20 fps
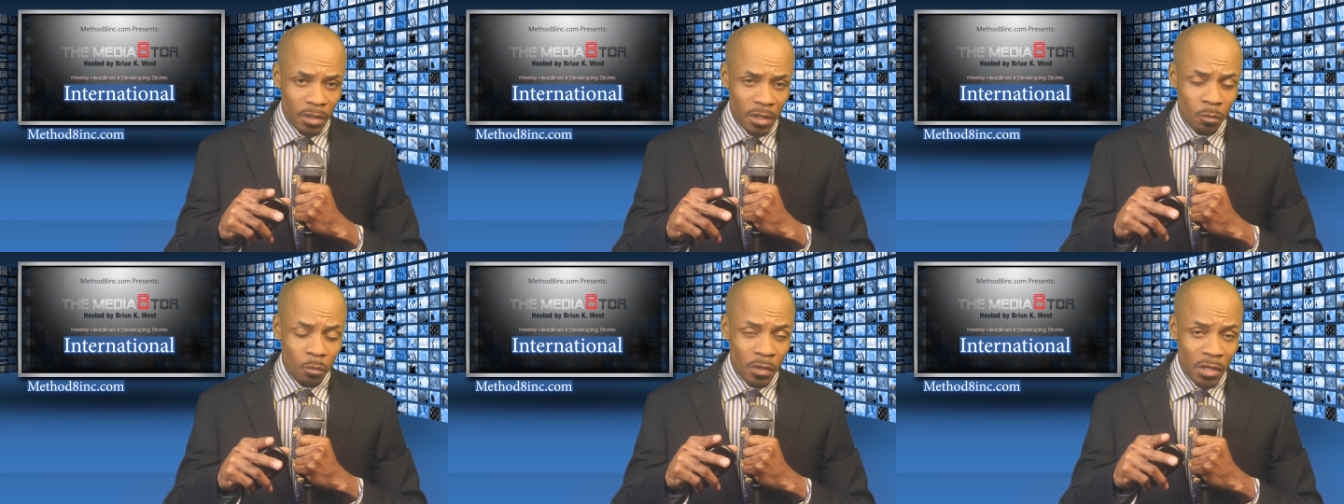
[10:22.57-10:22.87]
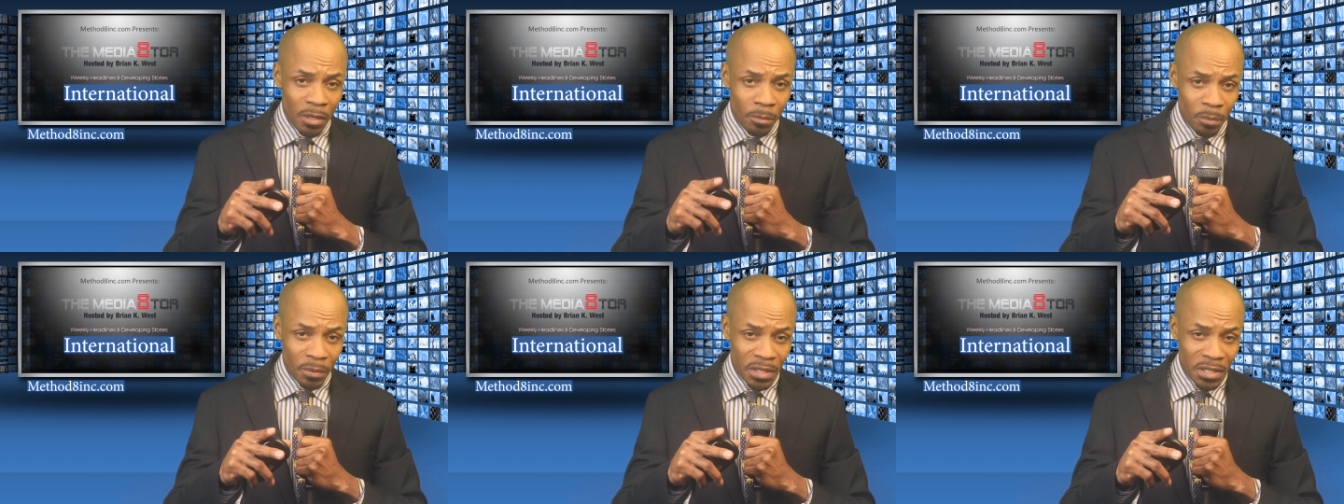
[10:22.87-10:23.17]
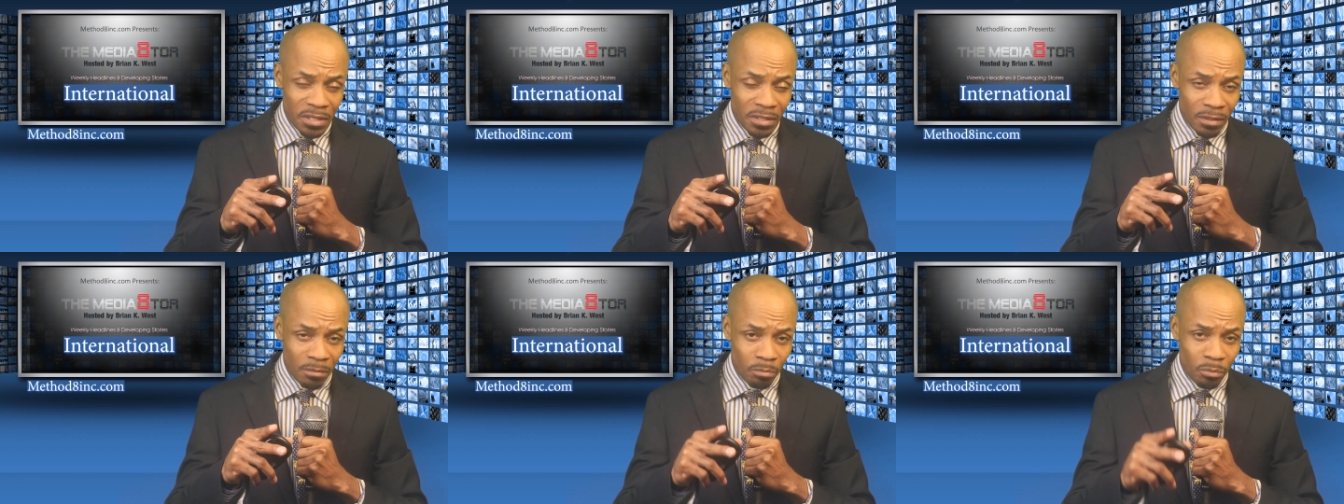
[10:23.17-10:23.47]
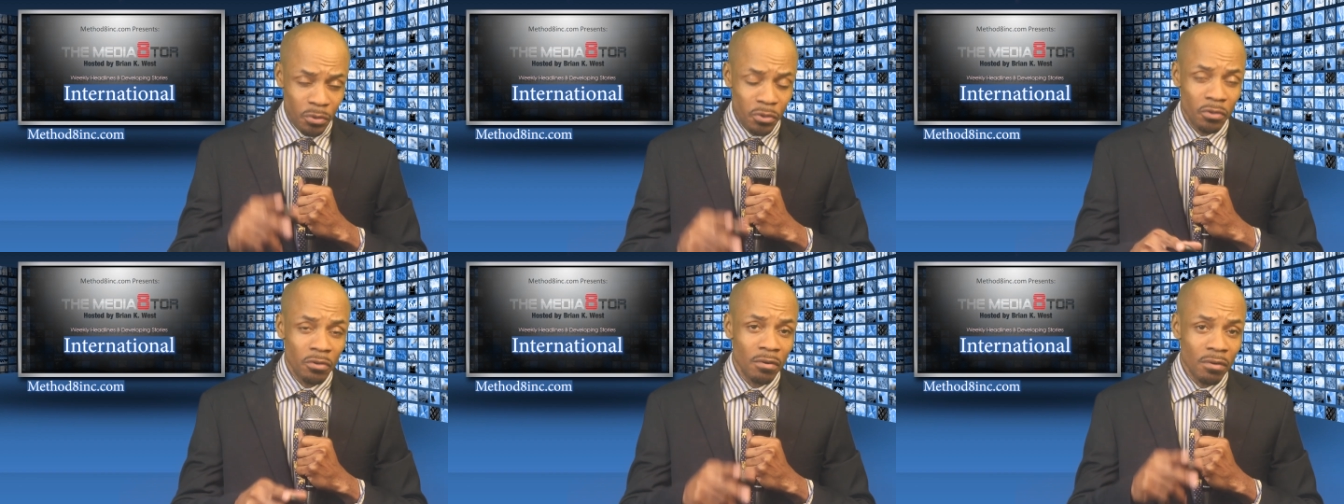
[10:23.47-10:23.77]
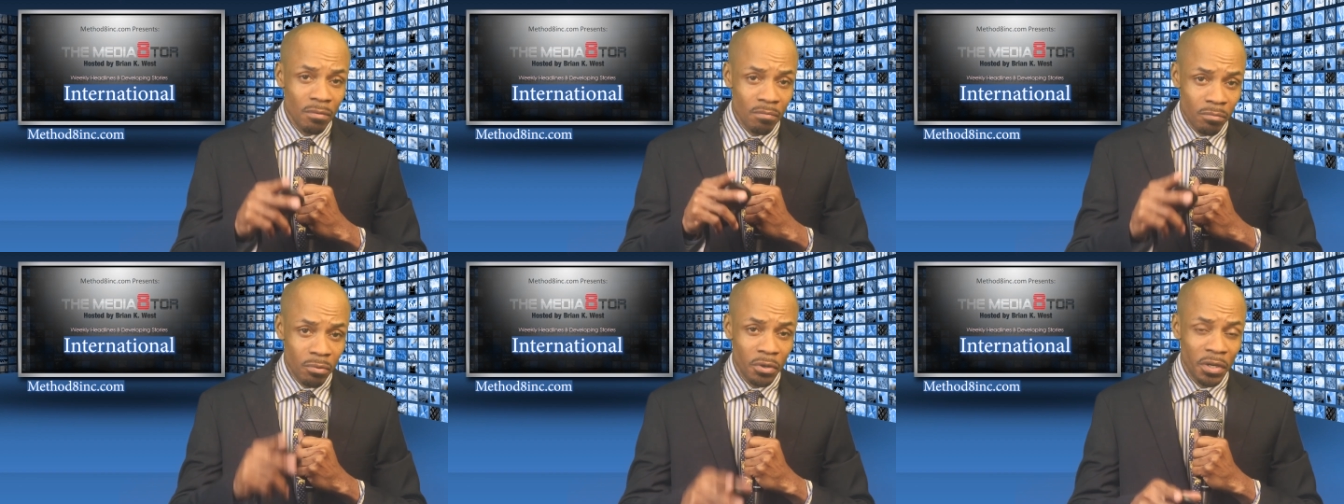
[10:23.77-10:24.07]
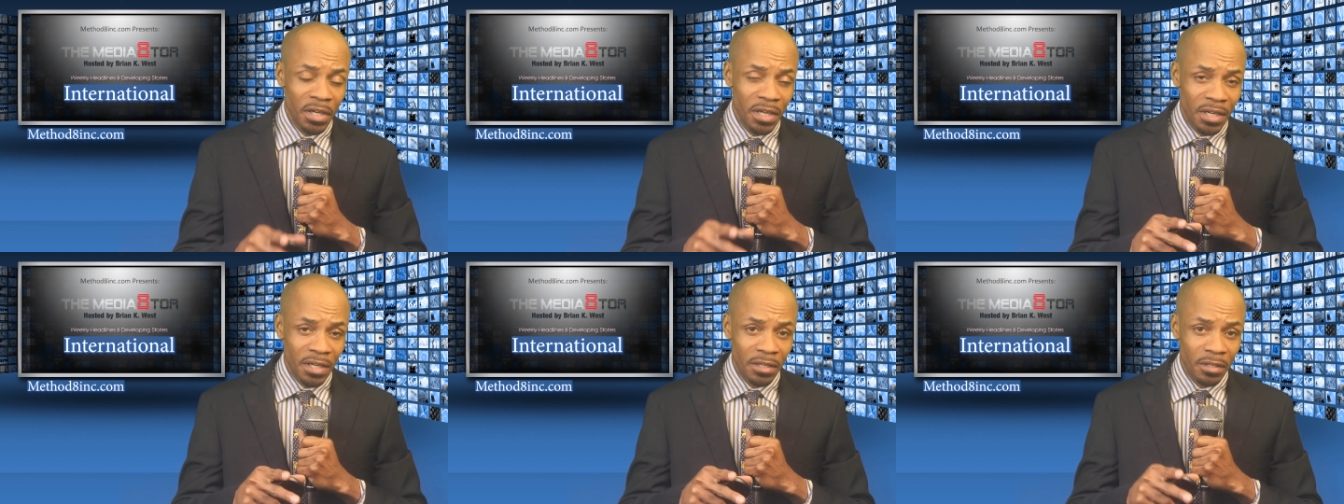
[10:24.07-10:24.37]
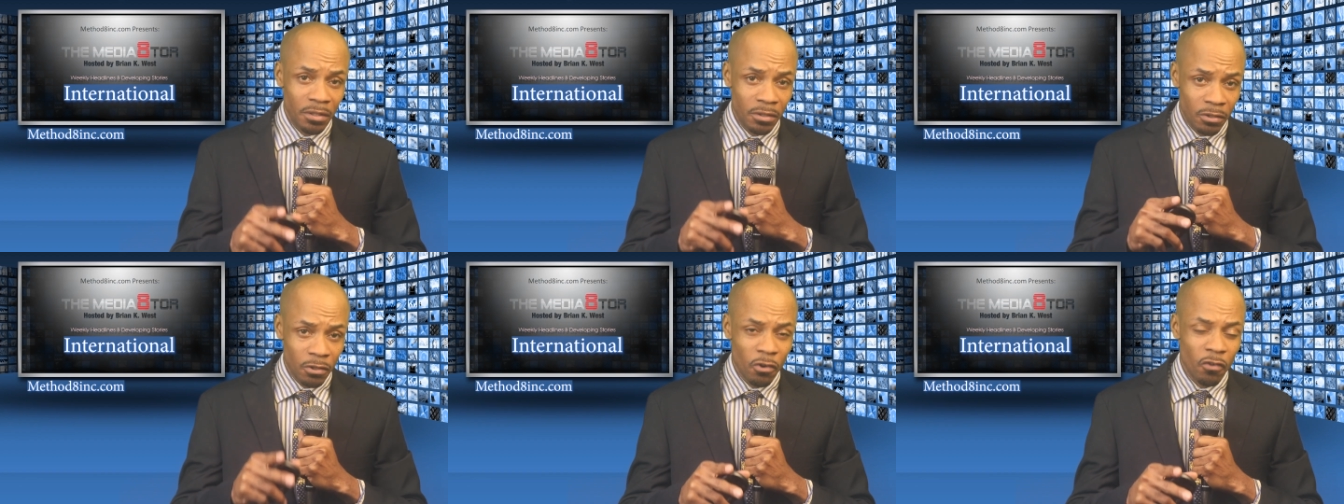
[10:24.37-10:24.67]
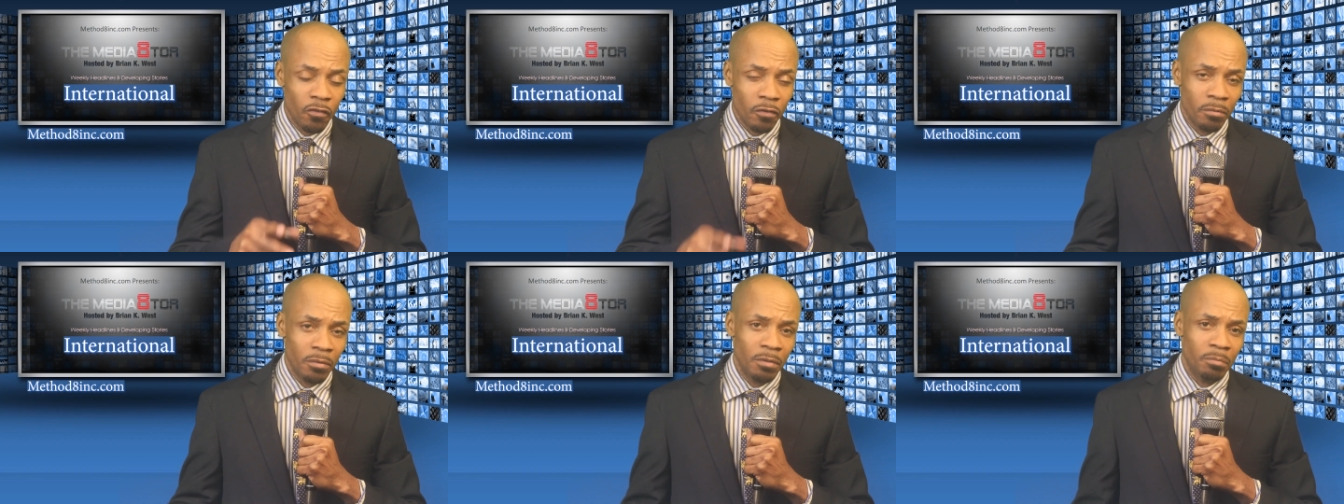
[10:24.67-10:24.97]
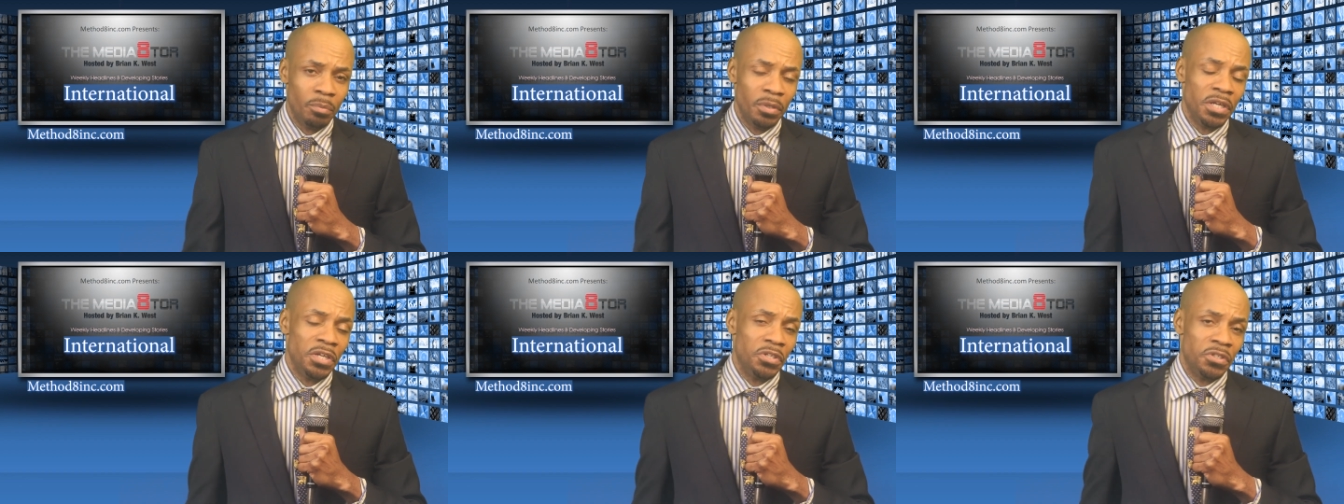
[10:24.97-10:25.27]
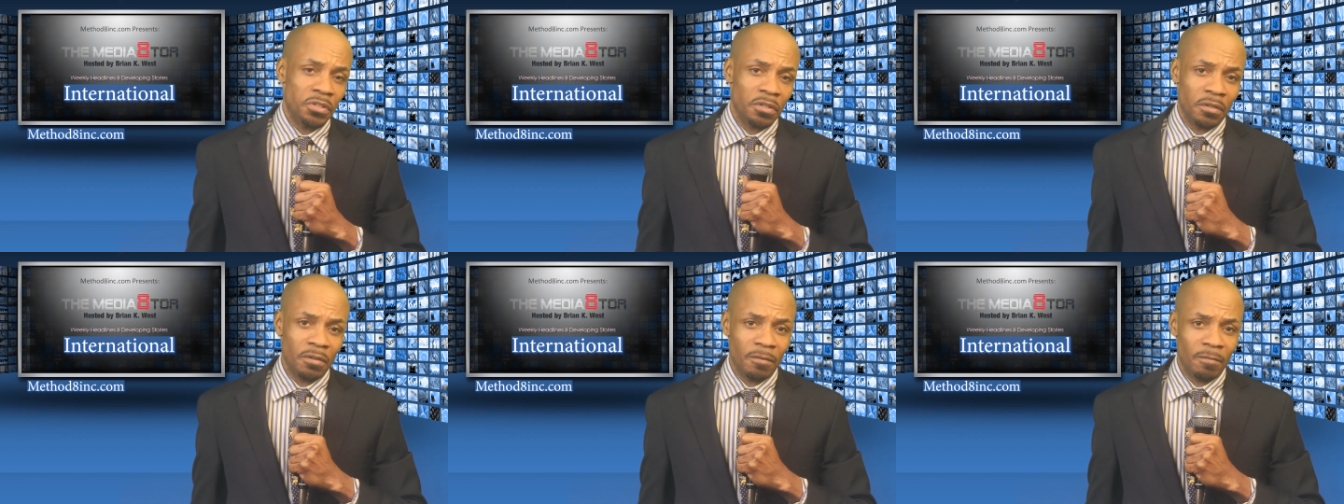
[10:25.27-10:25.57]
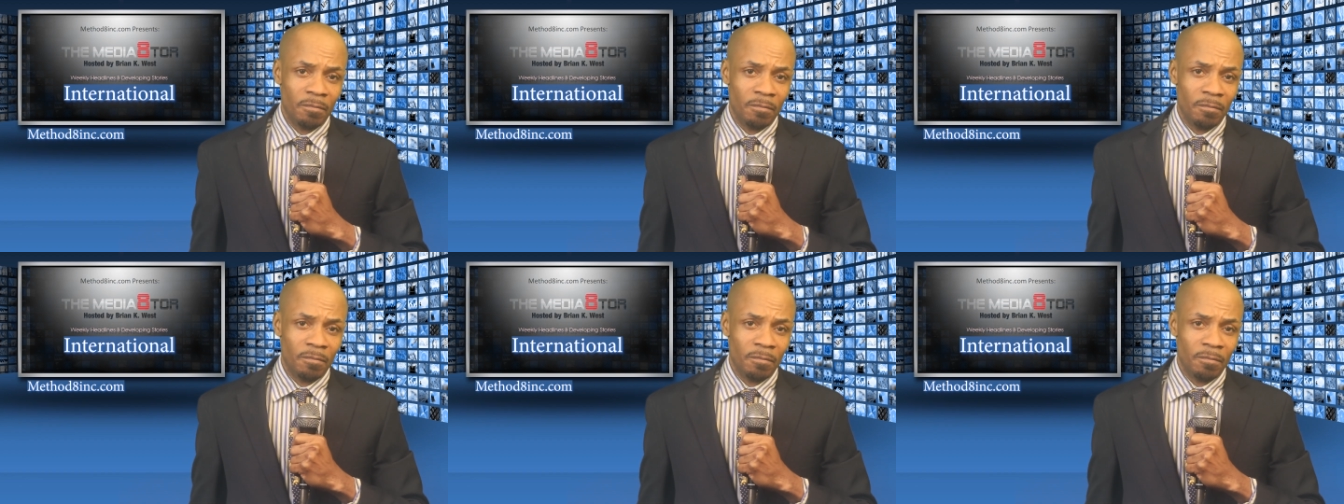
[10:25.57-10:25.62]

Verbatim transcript: he went up against a purebred Doberman pinscher.